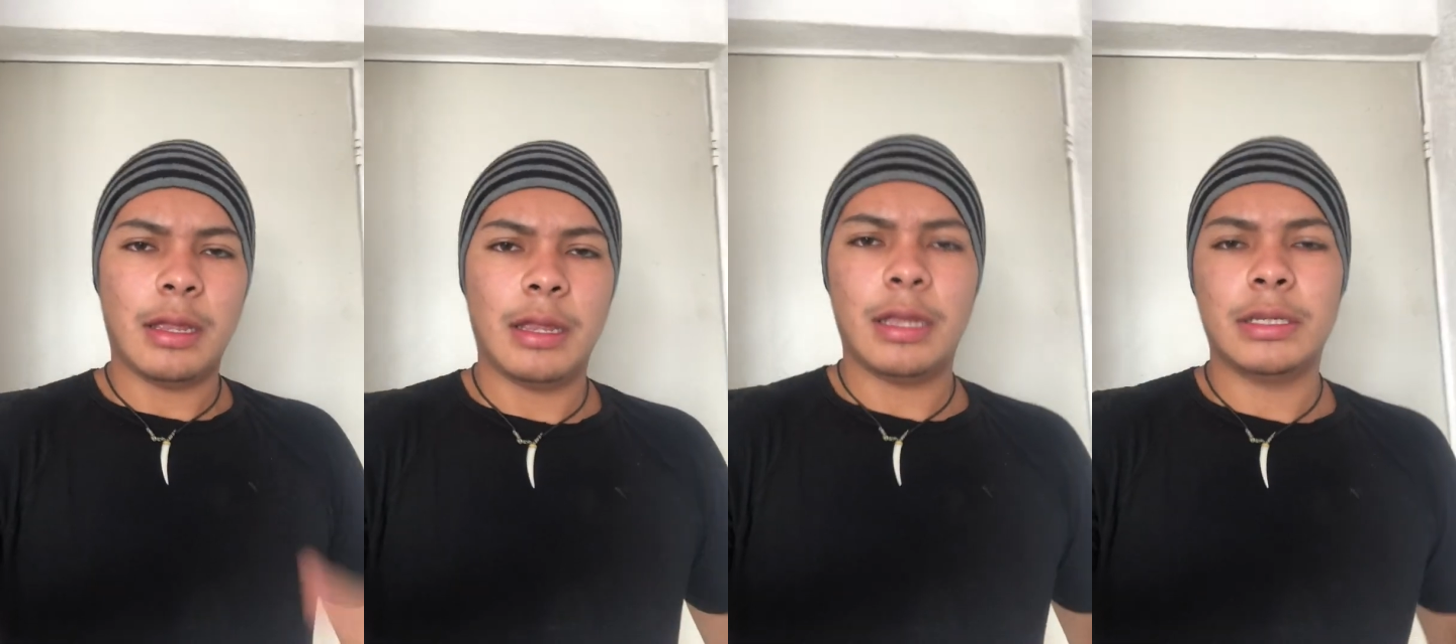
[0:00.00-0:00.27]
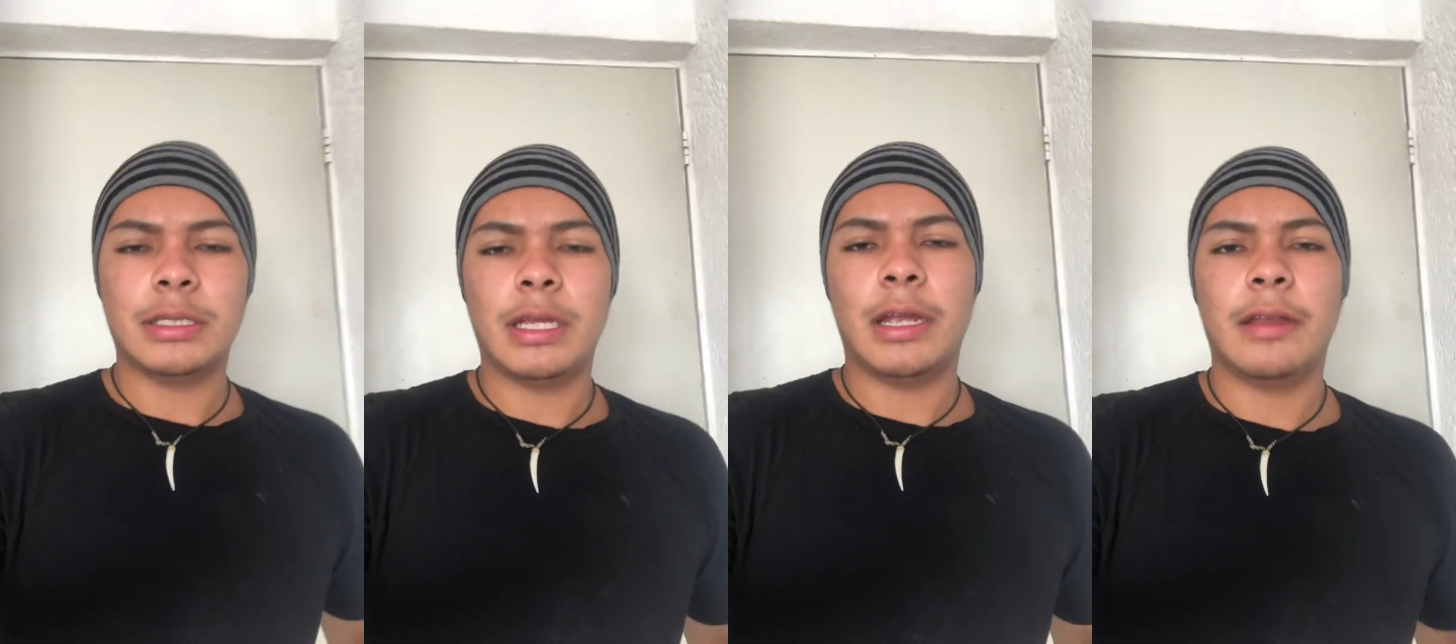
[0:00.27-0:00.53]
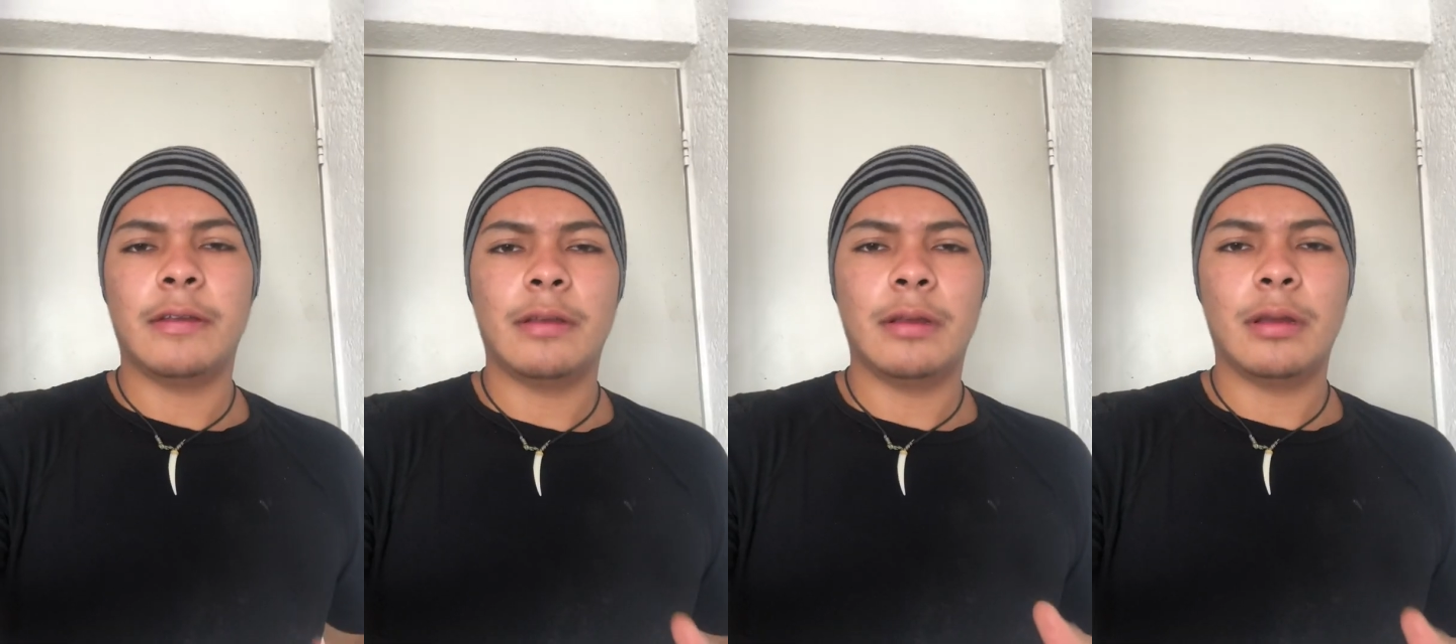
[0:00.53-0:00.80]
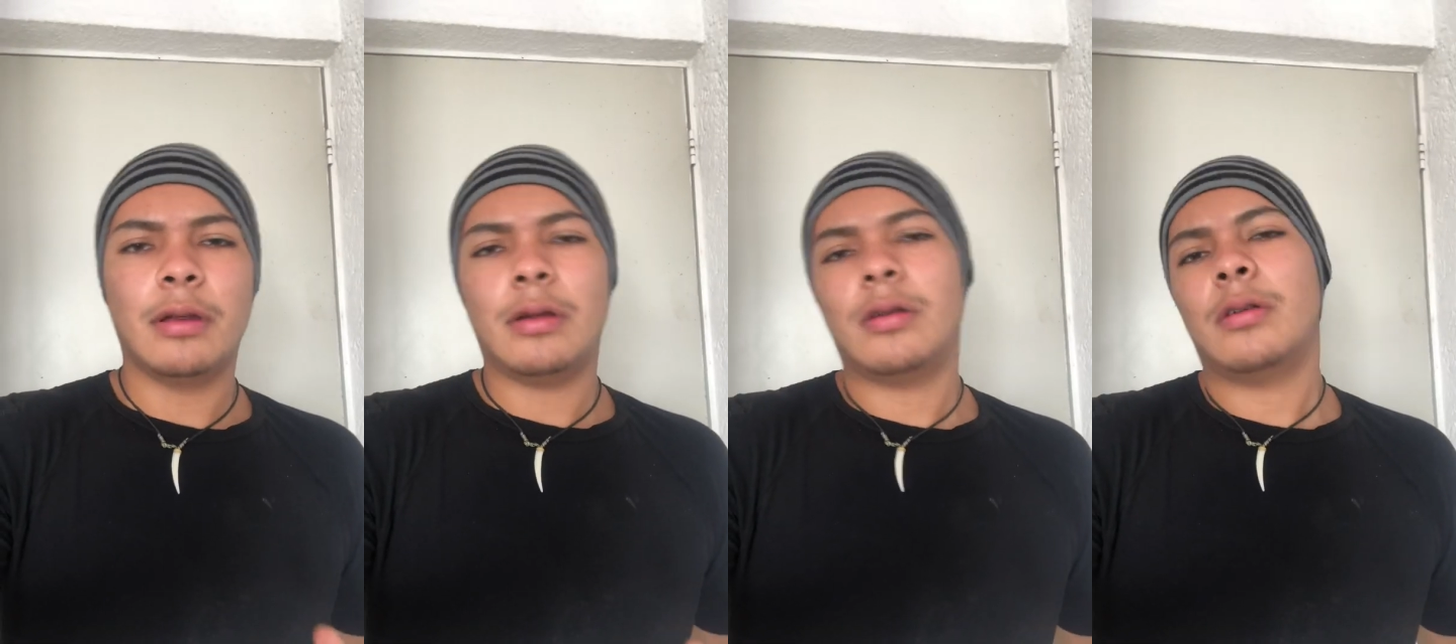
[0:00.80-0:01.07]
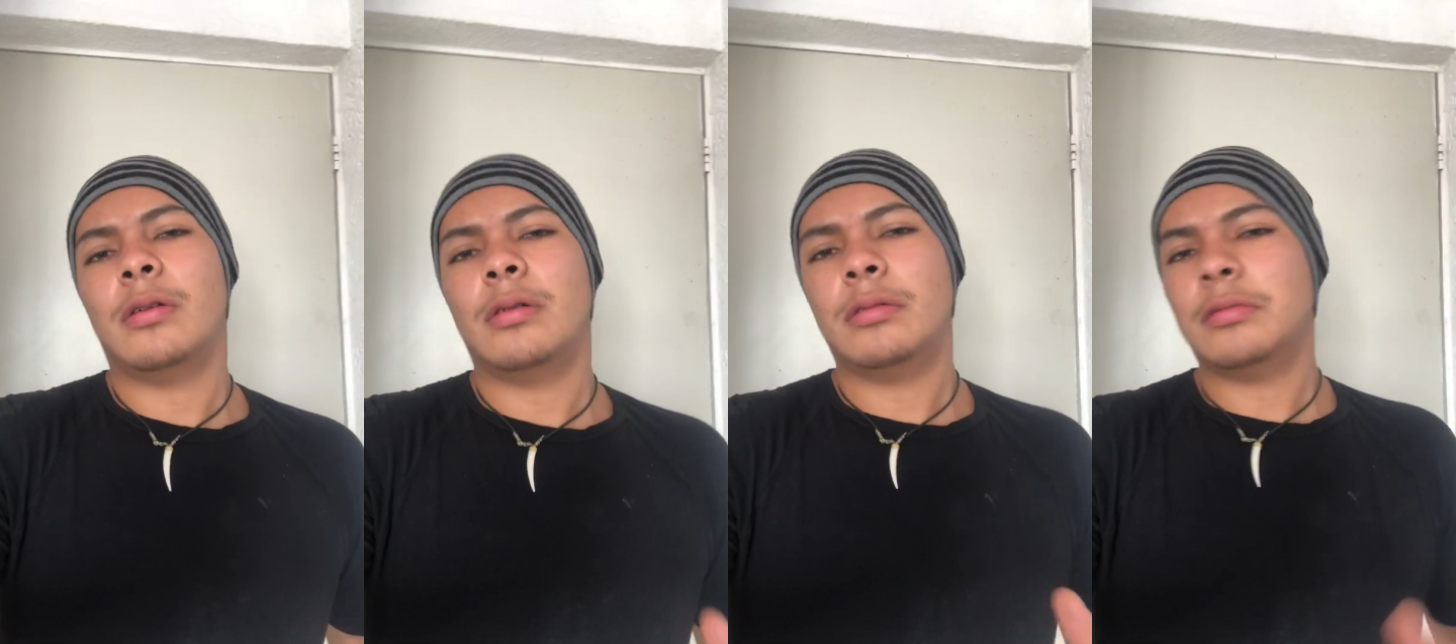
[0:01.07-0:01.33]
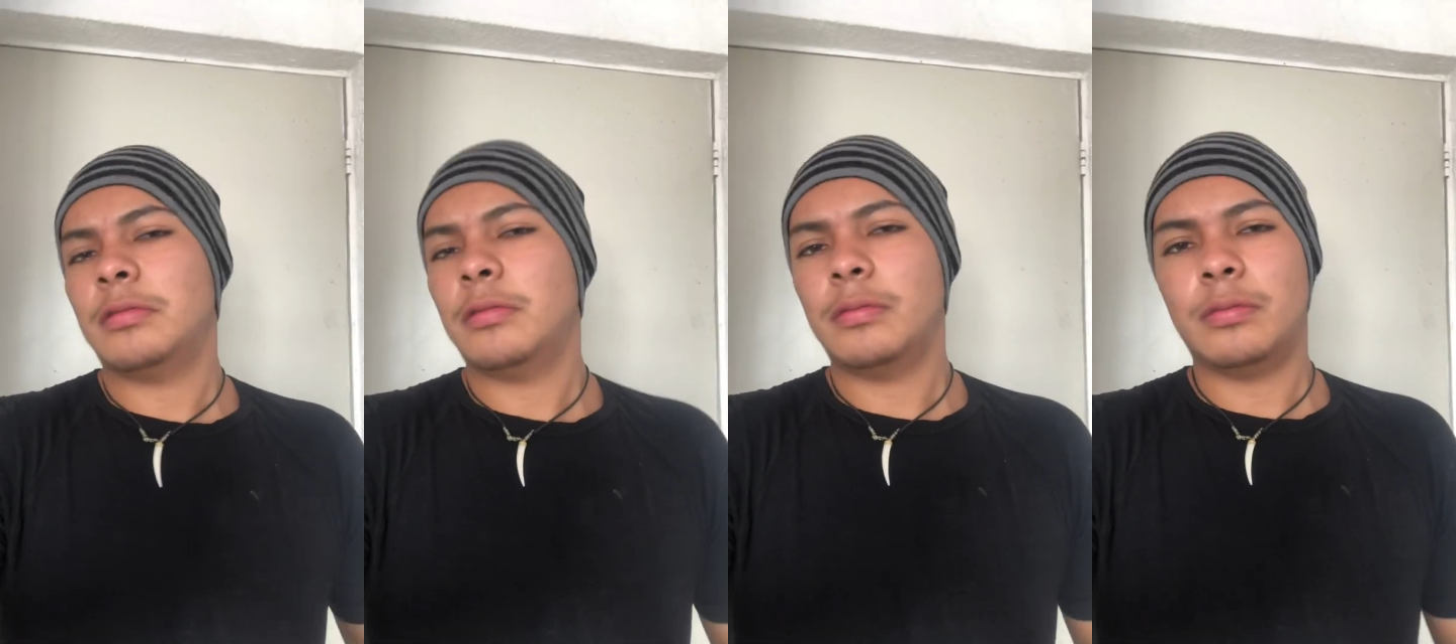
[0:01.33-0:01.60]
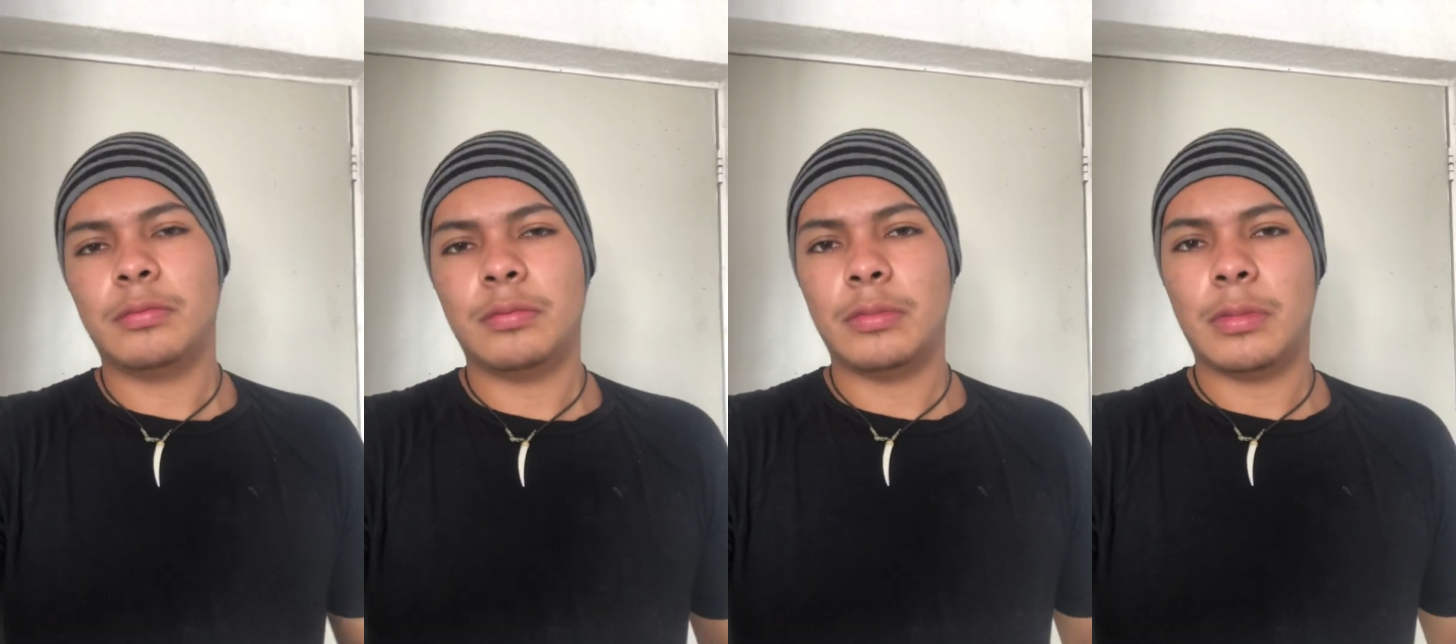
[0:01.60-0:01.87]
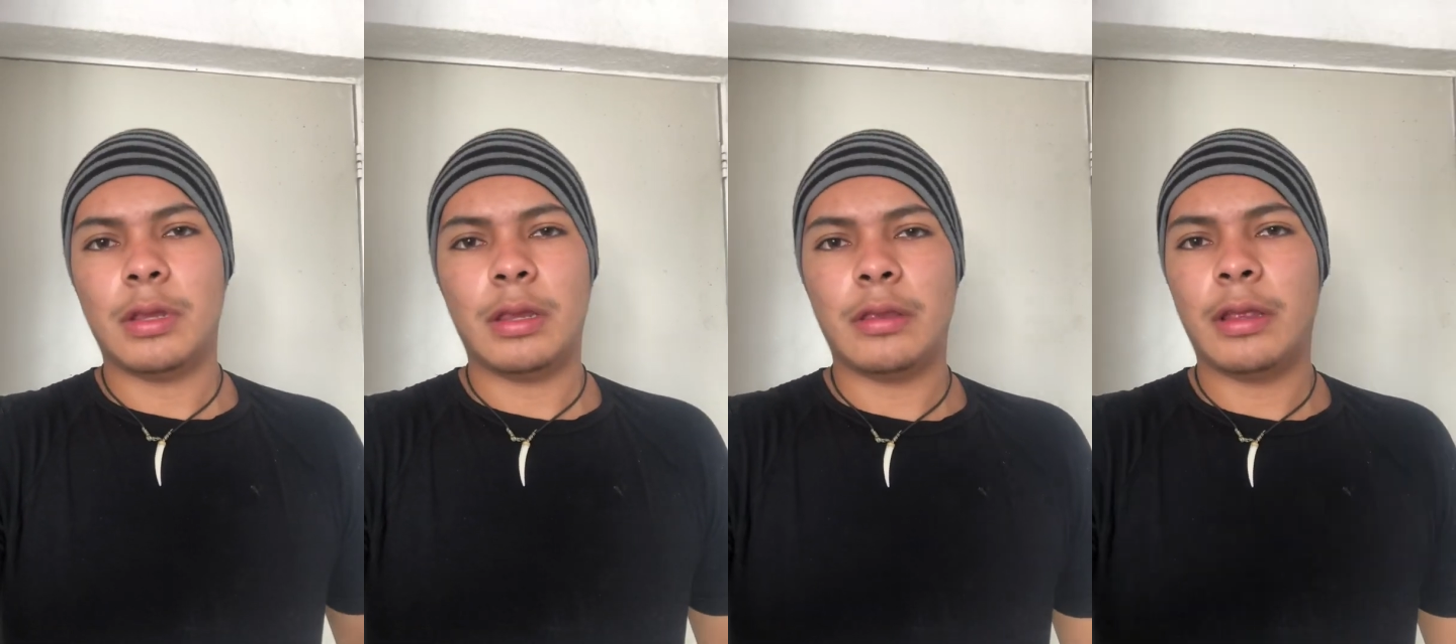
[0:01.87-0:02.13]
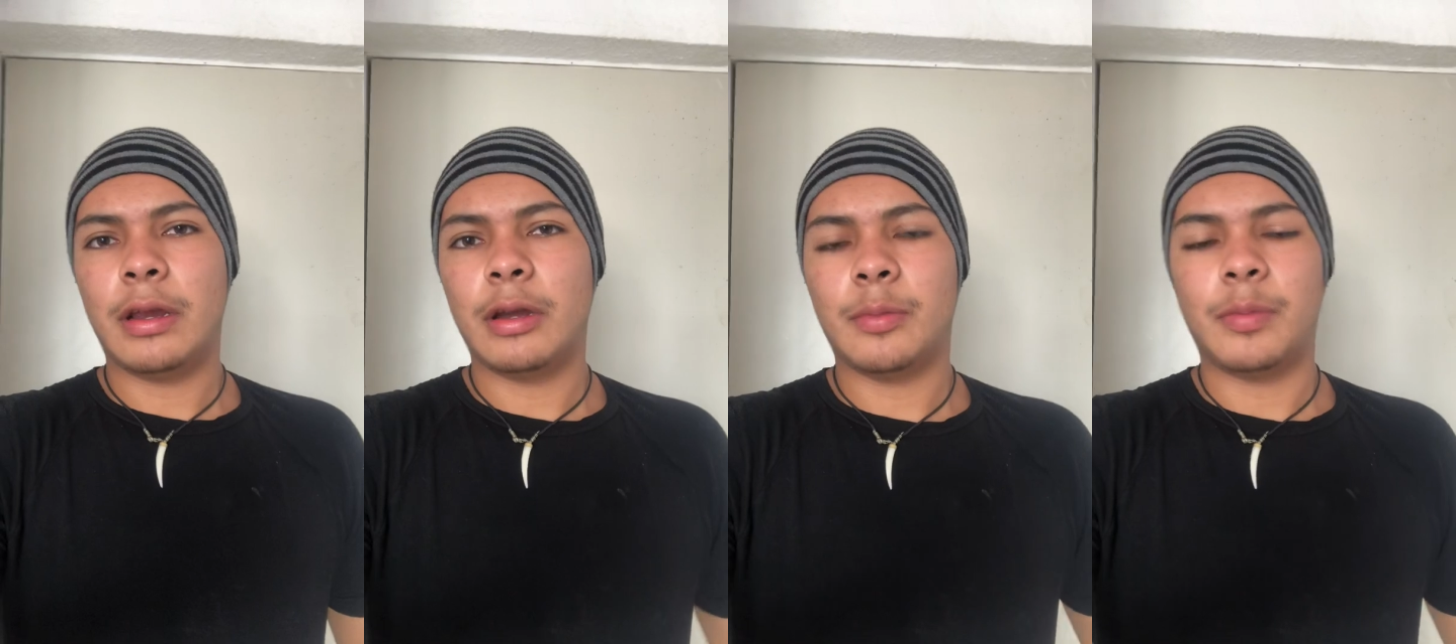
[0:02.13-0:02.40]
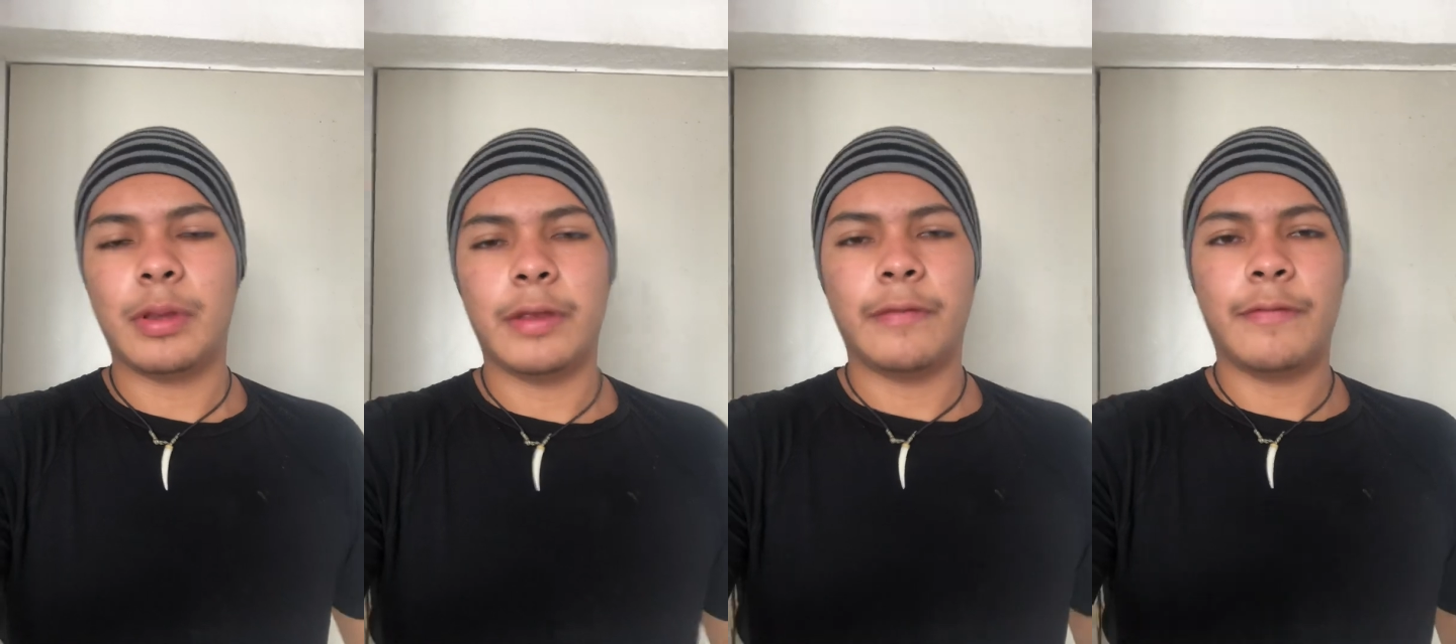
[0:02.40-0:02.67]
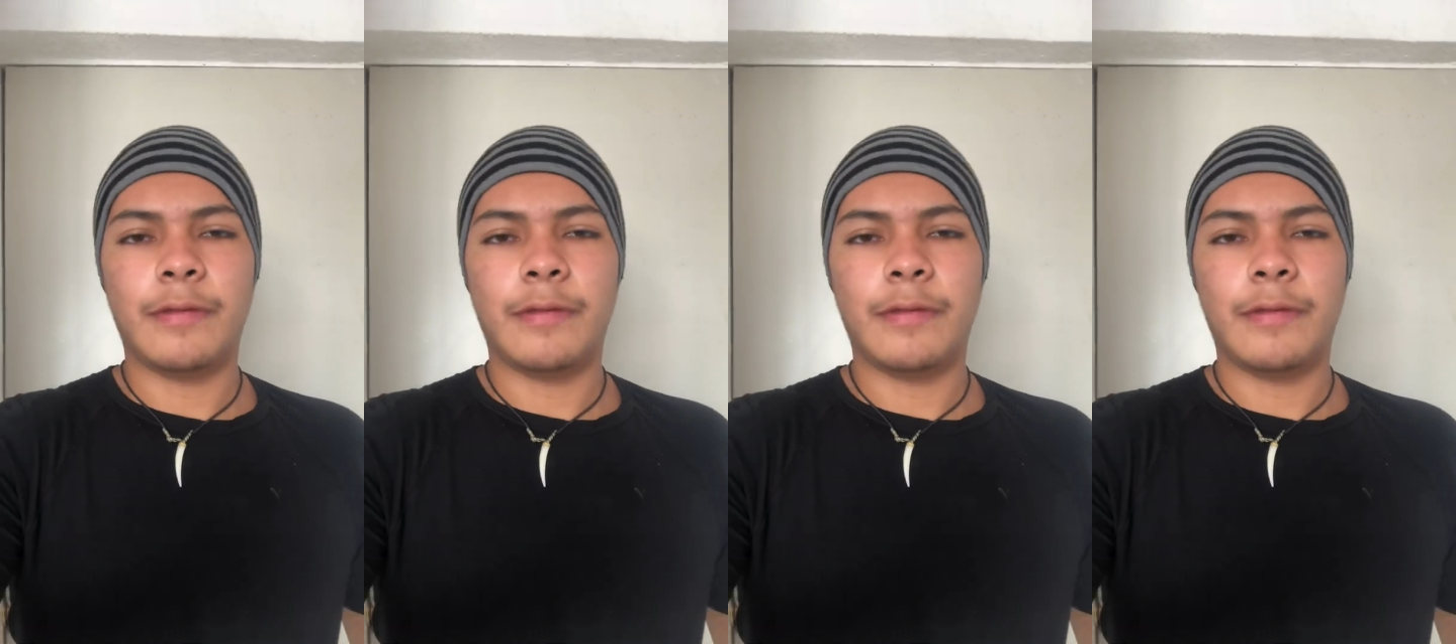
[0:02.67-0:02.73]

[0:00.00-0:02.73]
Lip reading: engine or the airplane.